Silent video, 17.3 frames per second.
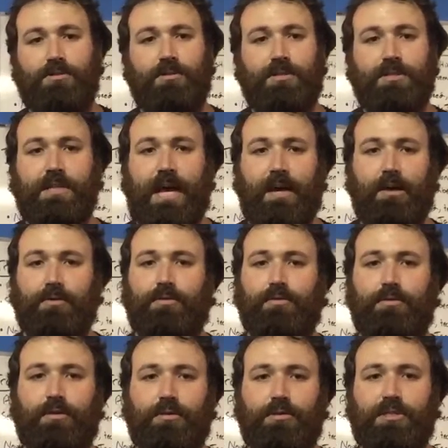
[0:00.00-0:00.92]
You just cycle
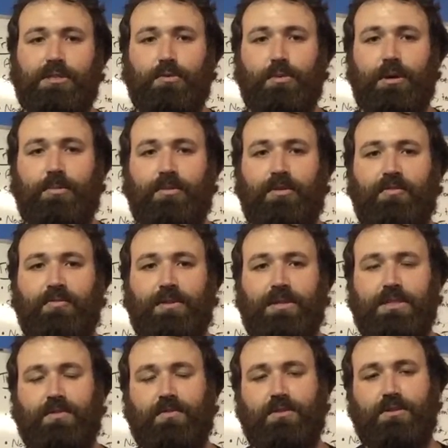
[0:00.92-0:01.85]
through those 3
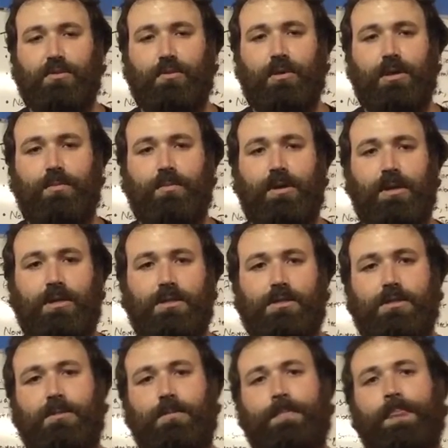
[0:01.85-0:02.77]
movements for 20
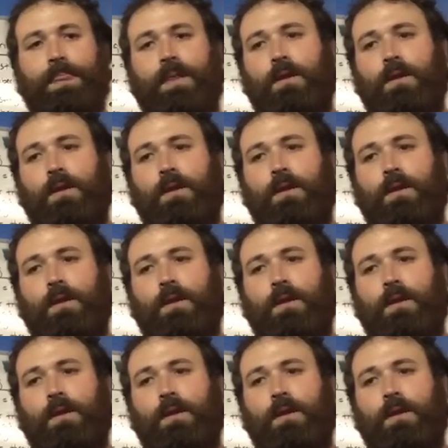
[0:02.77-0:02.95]
minutes.